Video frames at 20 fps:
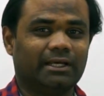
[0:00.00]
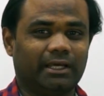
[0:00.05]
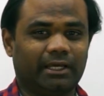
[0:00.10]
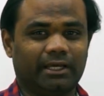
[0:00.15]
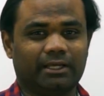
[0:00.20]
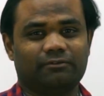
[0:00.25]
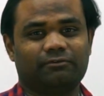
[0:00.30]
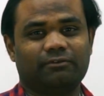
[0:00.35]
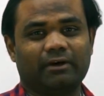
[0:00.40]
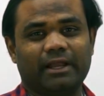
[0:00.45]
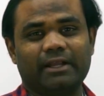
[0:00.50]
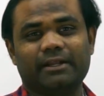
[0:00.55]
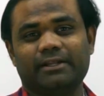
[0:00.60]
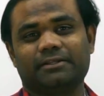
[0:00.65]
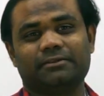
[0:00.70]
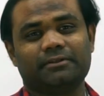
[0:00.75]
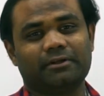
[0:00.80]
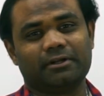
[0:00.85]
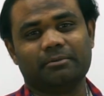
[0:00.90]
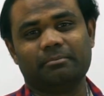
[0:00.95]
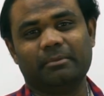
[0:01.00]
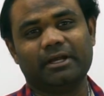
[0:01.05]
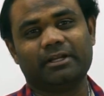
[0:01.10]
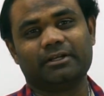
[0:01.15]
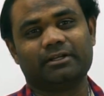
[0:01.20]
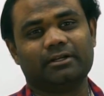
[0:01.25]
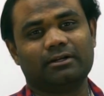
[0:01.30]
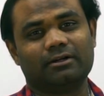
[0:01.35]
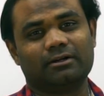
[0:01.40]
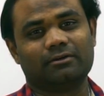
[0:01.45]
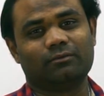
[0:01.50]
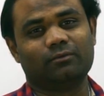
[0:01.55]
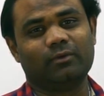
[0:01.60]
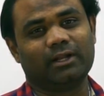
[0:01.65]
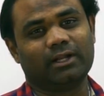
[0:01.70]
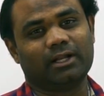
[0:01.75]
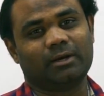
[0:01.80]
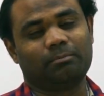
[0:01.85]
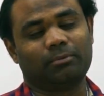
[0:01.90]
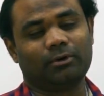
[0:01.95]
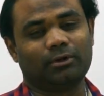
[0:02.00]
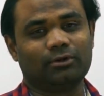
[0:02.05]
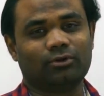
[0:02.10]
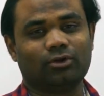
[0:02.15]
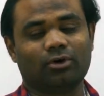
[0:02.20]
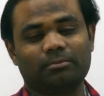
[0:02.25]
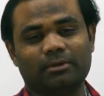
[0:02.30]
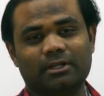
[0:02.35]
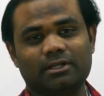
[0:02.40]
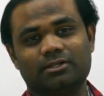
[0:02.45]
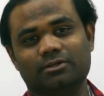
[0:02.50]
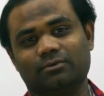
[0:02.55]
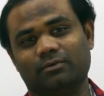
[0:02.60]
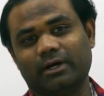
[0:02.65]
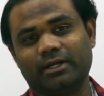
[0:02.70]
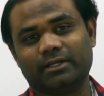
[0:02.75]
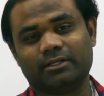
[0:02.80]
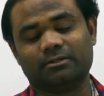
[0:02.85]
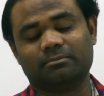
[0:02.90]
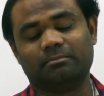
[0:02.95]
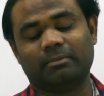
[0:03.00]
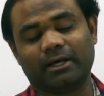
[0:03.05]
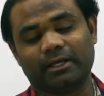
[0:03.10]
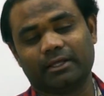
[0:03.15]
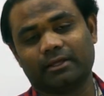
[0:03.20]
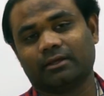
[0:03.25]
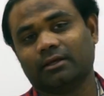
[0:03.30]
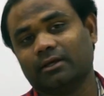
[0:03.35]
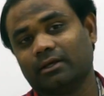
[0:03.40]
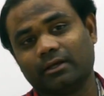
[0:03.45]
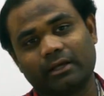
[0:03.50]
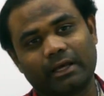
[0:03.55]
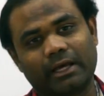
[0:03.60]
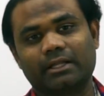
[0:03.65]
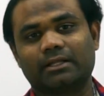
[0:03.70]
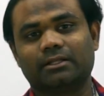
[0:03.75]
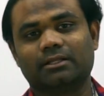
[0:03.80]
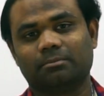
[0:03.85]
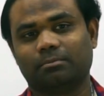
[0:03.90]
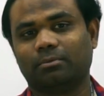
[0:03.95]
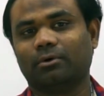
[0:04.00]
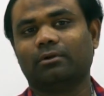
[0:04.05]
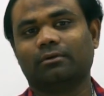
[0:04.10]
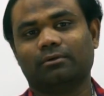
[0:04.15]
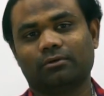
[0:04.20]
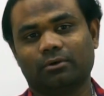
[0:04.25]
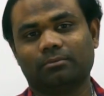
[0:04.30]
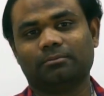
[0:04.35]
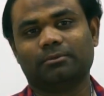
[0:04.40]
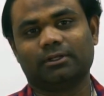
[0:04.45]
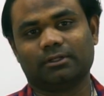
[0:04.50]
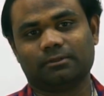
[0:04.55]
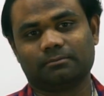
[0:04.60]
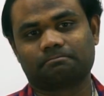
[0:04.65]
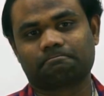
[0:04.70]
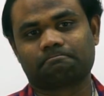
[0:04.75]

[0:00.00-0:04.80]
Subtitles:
in finding the remainder when a polynomial divided by another polynomial.